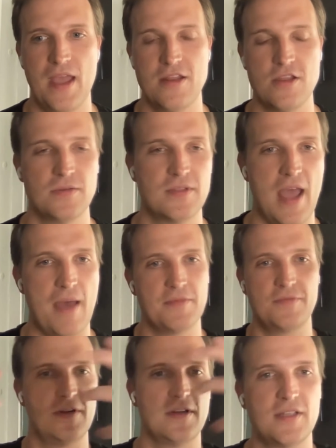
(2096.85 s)
and use the
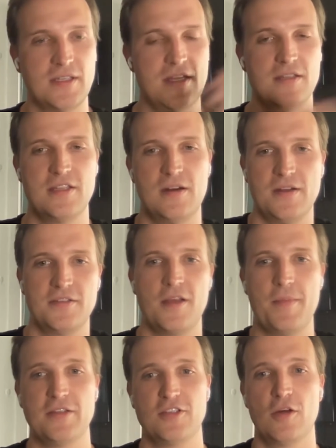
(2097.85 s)
atmosphere as like the incinerator I was
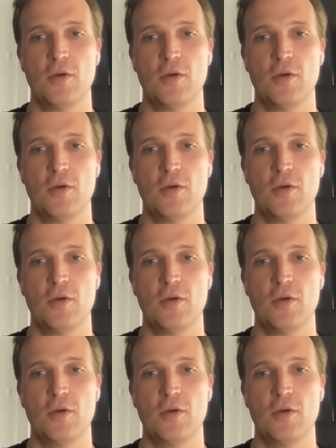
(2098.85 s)
talking about.